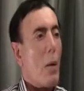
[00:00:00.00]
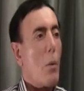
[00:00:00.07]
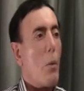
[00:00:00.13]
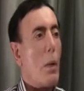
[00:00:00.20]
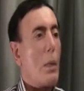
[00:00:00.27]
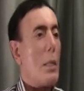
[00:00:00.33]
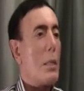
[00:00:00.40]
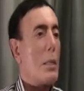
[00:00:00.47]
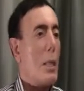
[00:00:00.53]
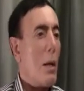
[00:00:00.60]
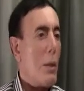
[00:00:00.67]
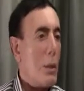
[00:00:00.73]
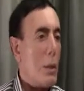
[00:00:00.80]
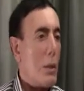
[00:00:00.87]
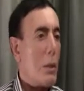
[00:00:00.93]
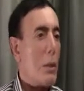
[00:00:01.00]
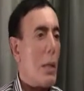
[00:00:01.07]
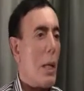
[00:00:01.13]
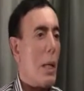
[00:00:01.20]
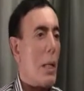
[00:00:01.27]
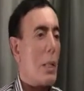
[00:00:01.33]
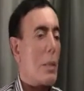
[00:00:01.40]
What is going to
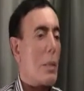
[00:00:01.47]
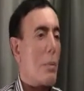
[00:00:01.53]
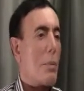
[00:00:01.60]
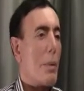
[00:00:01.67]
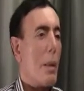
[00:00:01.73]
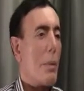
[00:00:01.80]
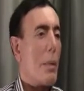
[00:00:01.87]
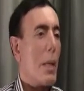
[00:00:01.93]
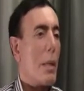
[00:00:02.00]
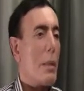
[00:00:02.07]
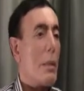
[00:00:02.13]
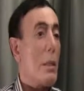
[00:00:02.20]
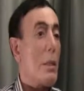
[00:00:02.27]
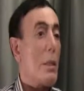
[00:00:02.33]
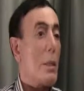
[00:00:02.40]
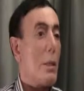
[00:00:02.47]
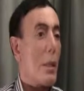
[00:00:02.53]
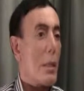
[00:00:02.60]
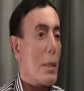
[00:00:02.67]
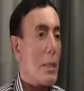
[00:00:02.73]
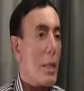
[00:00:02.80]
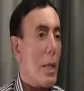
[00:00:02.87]
take is a probably
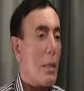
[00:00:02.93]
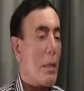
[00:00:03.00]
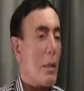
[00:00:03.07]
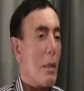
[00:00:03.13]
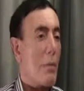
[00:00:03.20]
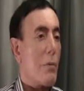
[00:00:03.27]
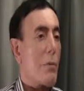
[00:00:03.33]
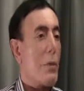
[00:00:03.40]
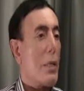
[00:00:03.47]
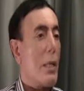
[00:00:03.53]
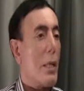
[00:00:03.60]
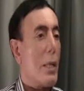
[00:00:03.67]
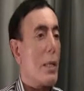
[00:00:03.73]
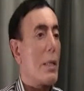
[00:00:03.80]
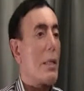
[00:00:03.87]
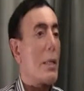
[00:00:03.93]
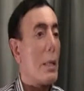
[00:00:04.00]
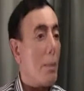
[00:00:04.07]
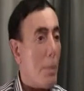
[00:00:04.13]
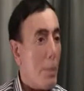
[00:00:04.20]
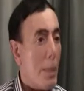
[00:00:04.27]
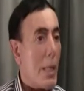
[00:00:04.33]
additional set of really
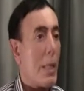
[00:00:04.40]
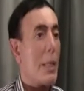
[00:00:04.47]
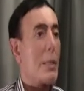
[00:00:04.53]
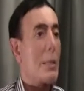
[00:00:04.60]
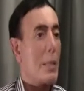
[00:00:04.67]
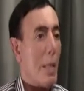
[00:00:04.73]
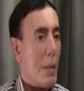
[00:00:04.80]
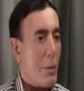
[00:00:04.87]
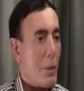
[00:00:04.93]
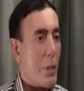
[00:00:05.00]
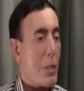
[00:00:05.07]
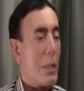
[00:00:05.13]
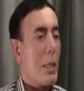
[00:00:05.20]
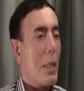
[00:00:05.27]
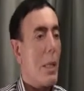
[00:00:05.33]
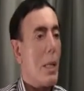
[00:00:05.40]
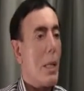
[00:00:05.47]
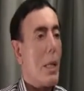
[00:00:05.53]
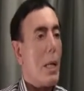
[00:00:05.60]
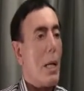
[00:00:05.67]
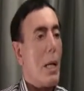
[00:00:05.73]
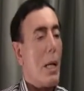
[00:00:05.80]
crippling sanctions,
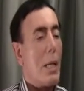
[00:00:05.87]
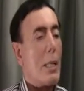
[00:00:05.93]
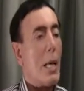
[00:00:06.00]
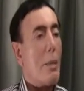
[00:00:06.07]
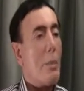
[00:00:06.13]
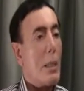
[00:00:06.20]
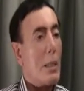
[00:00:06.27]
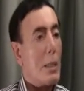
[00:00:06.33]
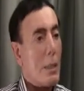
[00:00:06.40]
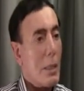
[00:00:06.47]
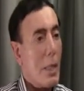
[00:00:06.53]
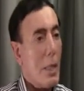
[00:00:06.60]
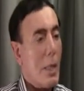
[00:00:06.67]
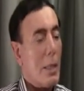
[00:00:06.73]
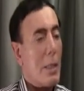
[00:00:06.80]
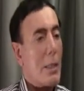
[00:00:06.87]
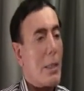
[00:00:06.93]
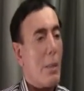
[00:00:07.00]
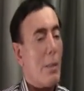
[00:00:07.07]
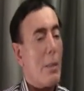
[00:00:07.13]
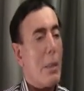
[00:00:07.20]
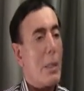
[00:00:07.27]
and I mean really
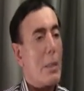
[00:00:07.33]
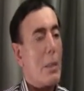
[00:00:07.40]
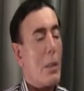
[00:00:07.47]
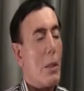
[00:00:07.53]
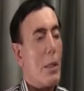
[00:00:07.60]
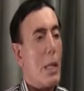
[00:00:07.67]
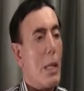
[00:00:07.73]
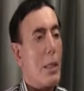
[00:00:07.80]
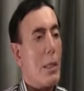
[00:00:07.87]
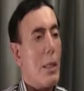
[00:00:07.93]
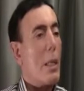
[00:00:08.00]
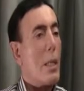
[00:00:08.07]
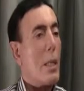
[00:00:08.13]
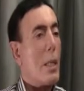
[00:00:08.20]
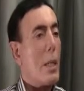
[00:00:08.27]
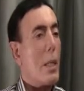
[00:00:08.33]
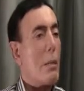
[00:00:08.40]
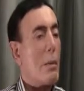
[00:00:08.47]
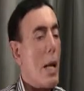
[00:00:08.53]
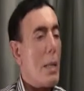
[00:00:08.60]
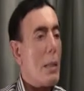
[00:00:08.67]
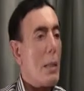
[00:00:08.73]
crippling, so that the
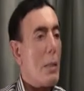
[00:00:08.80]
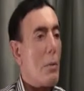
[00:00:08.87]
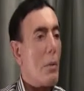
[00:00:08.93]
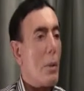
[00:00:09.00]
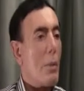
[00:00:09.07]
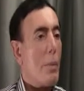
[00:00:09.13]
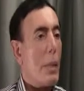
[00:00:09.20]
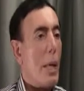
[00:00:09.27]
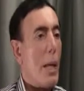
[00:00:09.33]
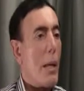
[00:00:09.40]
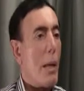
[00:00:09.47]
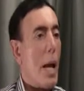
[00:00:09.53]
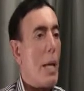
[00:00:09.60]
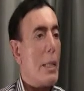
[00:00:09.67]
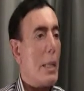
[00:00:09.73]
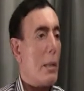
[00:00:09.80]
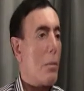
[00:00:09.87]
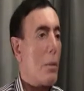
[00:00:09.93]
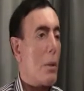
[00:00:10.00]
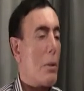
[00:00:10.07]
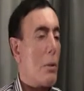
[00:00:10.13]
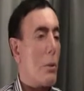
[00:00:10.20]
Iranian will be
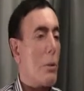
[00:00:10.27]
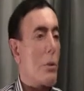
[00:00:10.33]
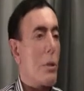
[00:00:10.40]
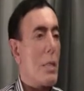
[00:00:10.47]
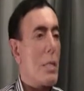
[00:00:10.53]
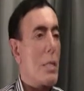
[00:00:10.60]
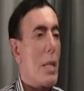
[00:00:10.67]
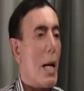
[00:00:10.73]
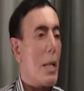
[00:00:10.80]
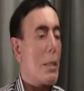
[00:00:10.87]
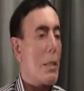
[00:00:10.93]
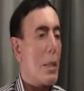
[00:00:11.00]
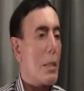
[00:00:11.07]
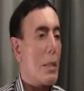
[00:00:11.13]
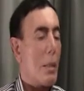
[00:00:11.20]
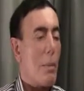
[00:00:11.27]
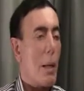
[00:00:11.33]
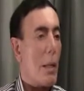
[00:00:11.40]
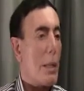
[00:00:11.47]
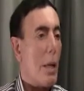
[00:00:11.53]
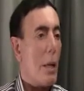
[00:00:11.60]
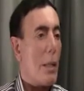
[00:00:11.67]
unable to transact just
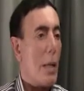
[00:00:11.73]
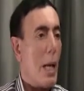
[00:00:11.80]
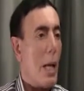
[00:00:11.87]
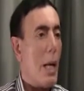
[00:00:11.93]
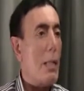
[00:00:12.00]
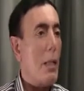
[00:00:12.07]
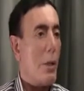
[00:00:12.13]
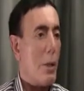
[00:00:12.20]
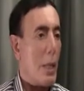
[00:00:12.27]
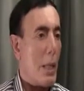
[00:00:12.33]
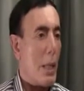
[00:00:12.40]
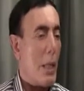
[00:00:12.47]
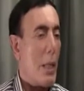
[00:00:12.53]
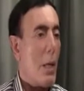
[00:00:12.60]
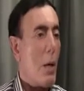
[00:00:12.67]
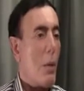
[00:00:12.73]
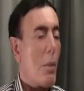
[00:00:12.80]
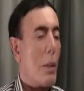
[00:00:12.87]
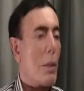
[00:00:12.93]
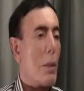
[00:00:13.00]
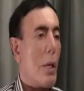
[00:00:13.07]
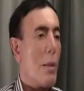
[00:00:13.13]
about on anything
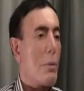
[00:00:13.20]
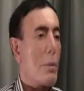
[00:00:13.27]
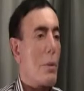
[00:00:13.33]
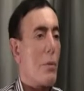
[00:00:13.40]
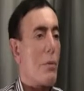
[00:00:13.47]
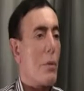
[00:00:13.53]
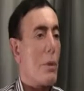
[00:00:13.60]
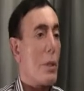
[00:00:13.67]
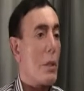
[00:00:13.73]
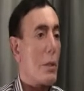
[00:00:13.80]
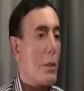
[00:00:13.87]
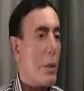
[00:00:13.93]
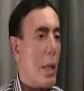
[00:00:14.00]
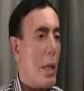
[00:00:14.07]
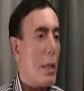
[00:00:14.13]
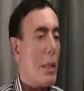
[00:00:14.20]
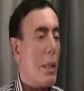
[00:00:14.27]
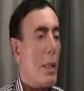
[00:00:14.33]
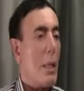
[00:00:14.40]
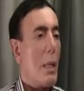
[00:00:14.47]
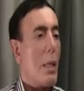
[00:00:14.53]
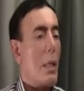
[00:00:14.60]
when it comes to foreign trade,